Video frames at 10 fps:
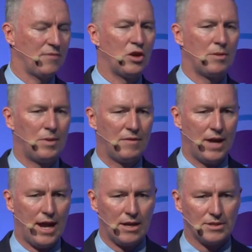they've got a bit of a
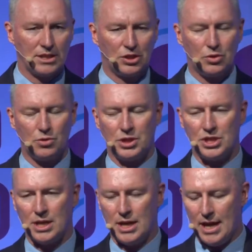housing
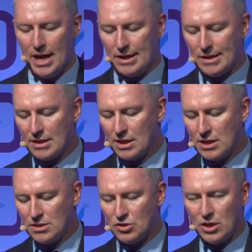shortage, and I think the
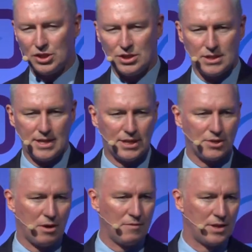construction
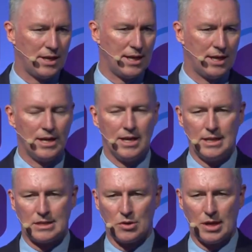sector over there
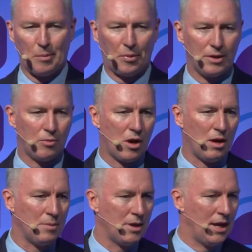is looking pretty
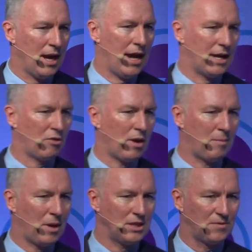ripe, and a
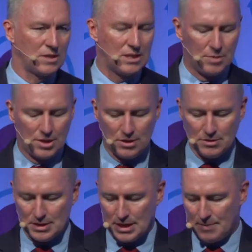great place for some of
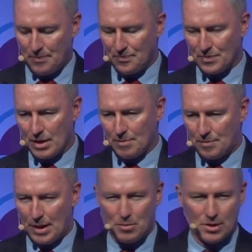those
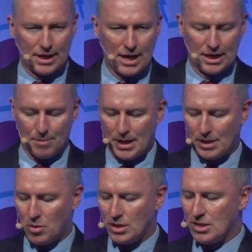people that can't get
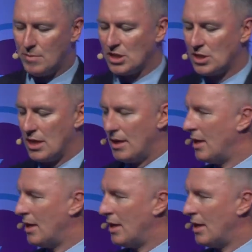paid quite so much